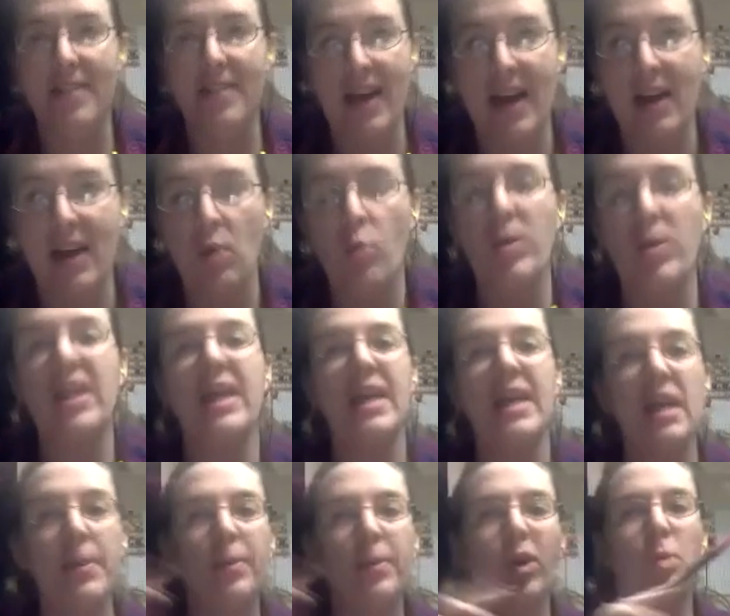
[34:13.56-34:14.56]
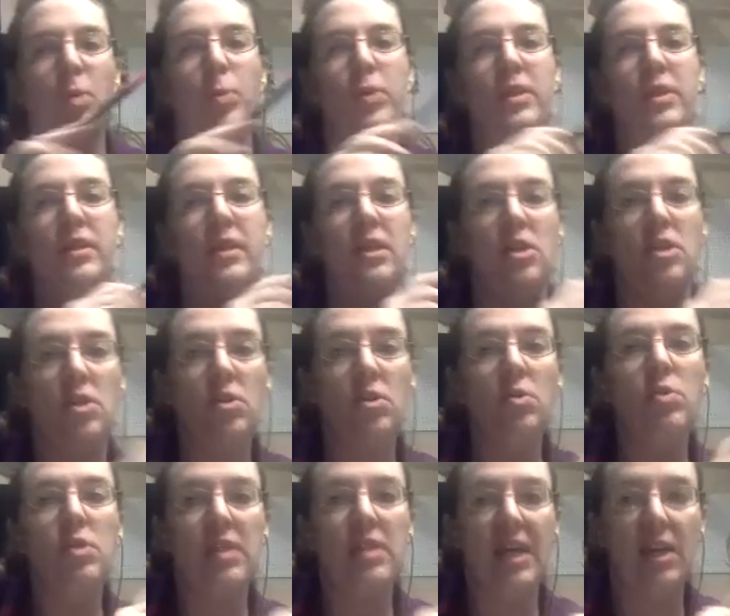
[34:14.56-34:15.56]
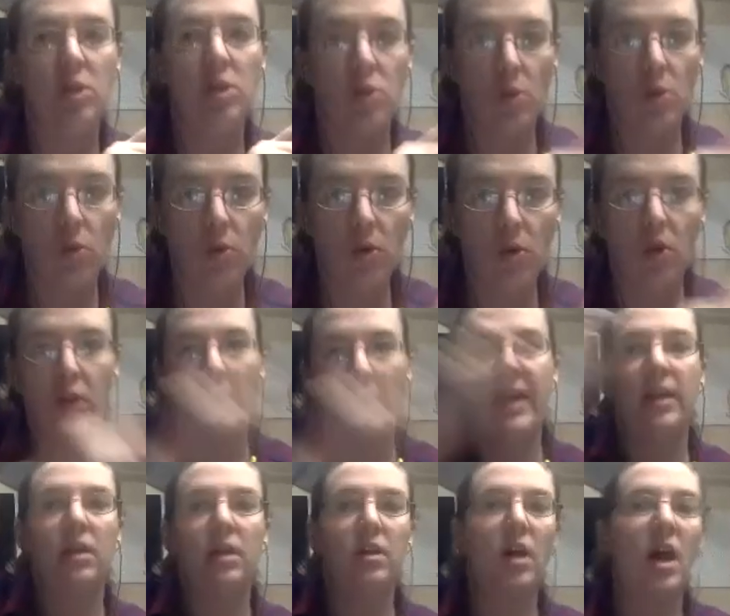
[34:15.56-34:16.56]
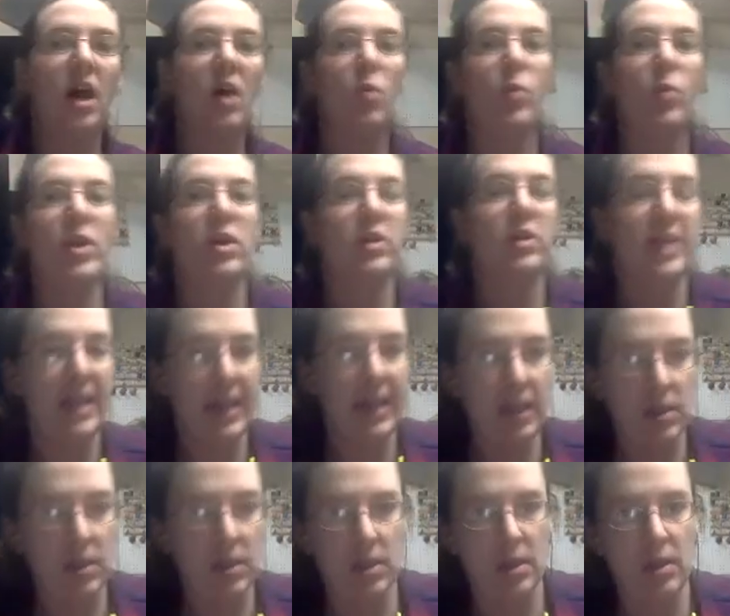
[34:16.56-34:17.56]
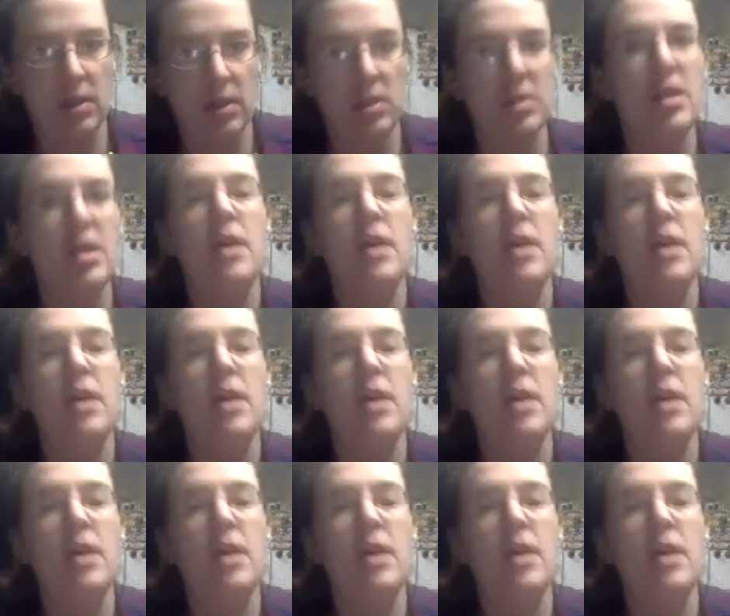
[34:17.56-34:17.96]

that we inappropriately used a tool and got weird answers